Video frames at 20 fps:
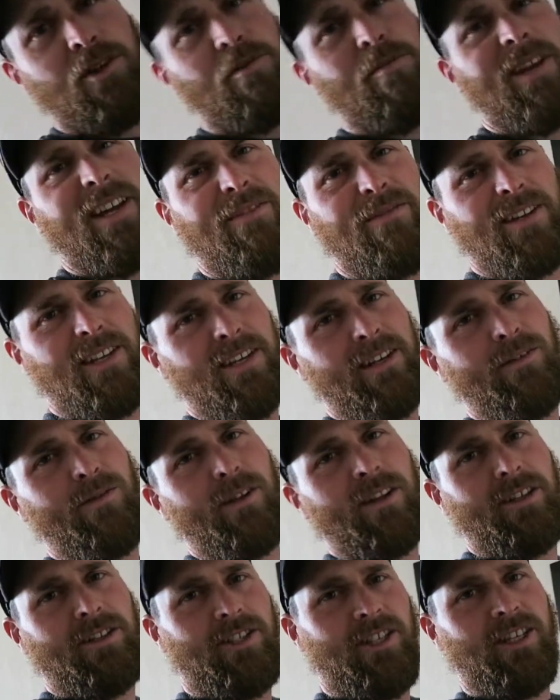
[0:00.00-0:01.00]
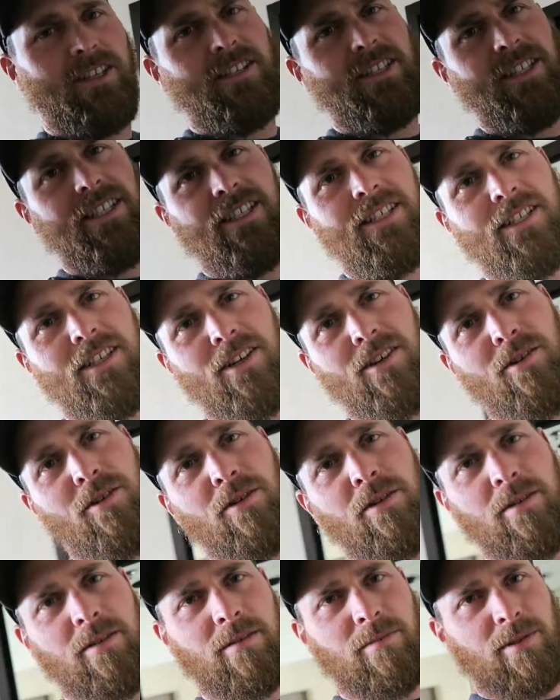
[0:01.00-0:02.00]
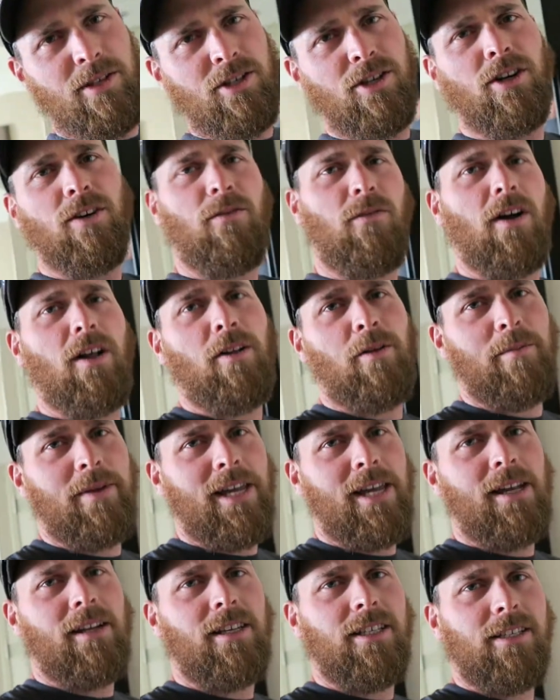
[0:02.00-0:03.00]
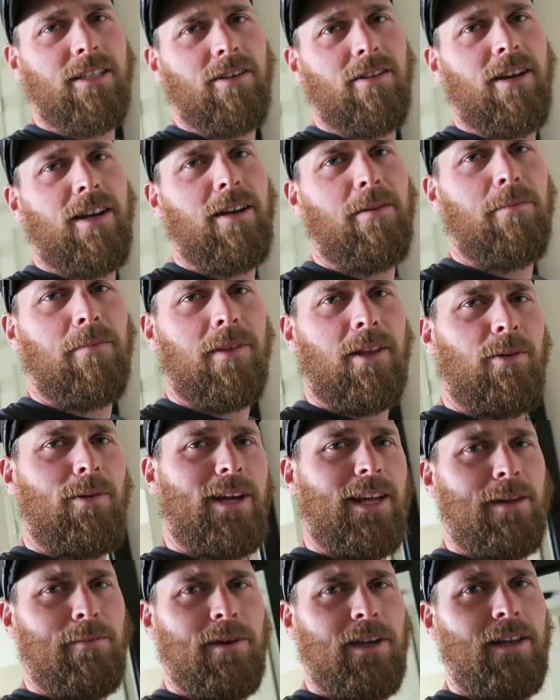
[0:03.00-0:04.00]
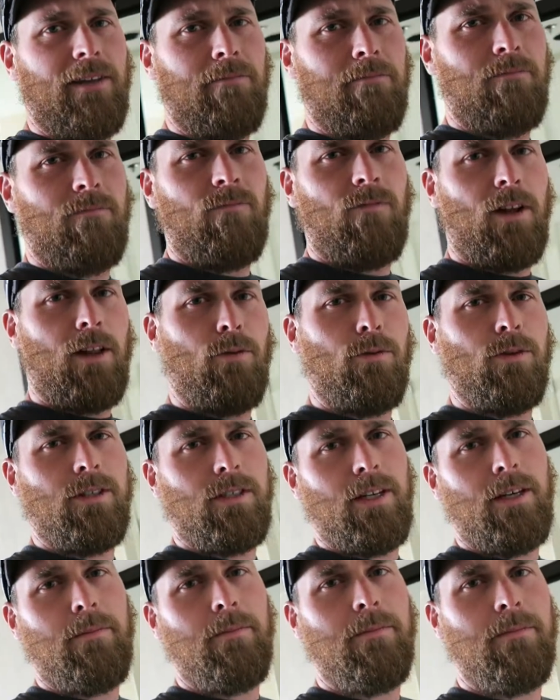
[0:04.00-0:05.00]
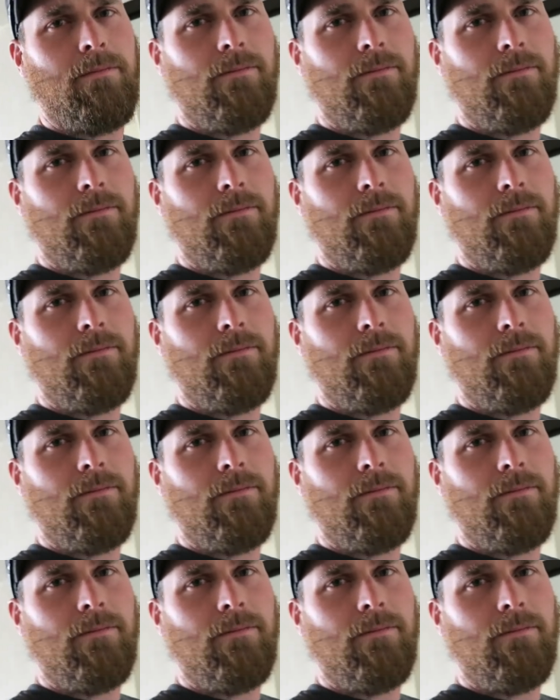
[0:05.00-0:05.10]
too big of a deal to follow Chelsea, so be sure to follow me on Instagram. That way I get my followers up